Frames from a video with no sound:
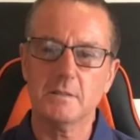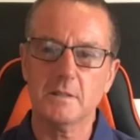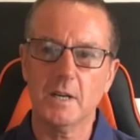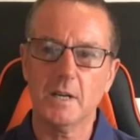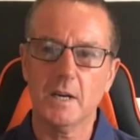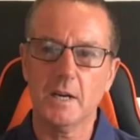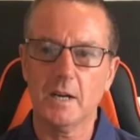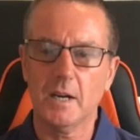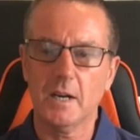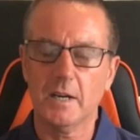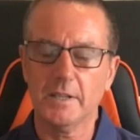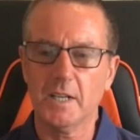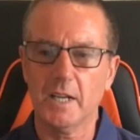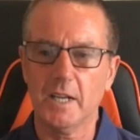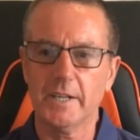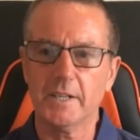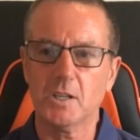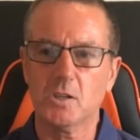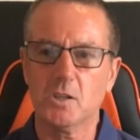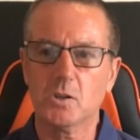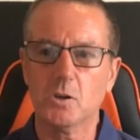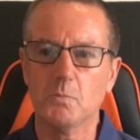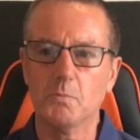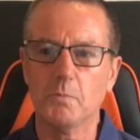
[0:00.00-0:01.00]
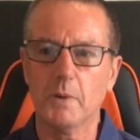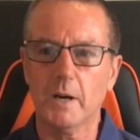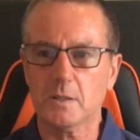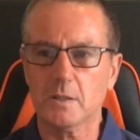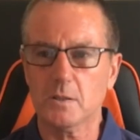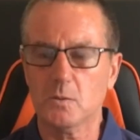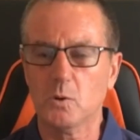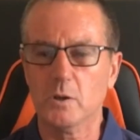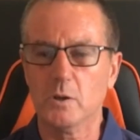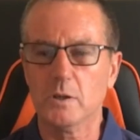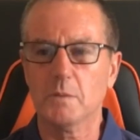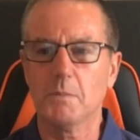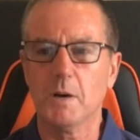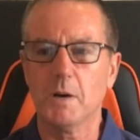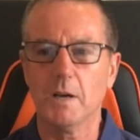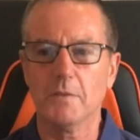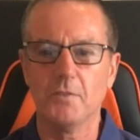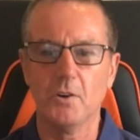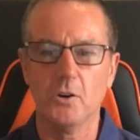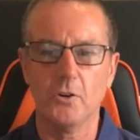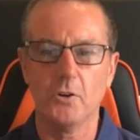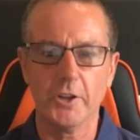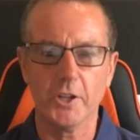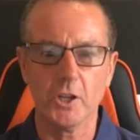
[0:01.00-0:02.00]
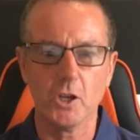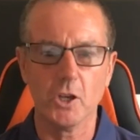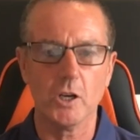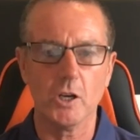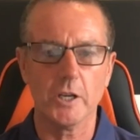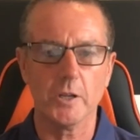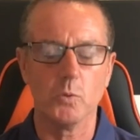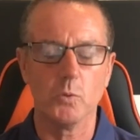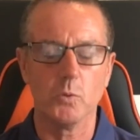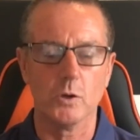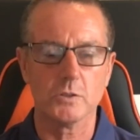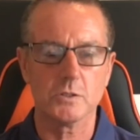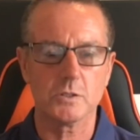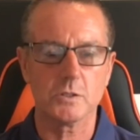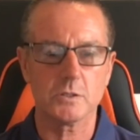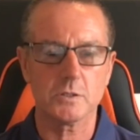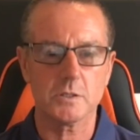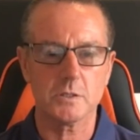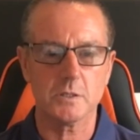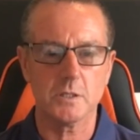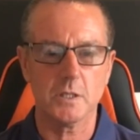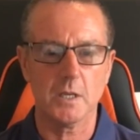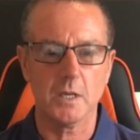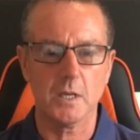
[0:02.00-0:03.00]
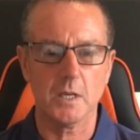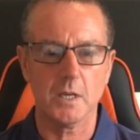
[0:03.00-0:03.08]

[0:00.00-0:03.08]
I'd like to come back to one of my very early ones.